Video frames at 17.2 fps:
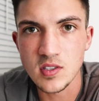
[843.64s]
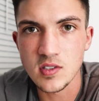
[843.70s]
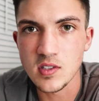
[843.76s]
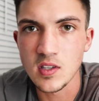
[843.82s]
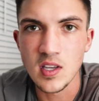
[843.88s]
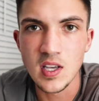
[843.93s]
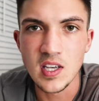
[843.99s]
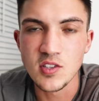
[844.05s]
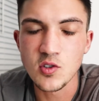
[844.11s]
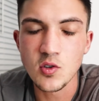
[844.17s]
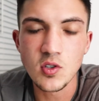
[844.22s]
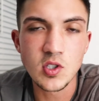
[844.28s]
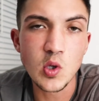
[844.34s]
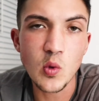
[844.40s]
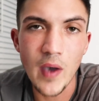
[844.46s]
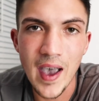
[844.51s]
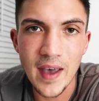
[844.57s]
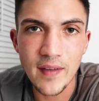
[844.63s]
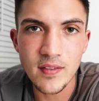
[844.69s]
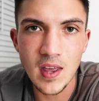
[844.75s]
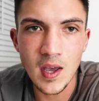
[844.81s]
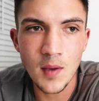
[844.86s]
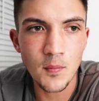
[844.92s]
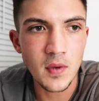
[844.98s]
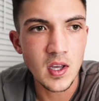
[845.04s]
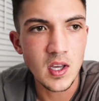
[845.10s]
is as soon as you add
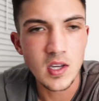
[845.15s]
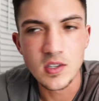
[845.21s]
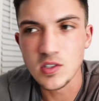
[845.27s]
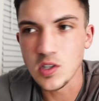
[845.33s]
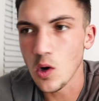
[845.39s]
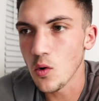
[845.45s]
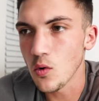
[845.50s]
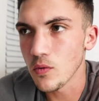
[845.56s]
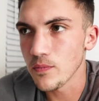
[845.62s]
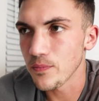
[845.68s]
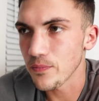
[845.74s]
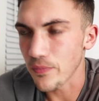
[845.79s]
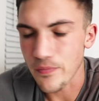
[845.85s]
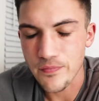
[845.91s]
them, don't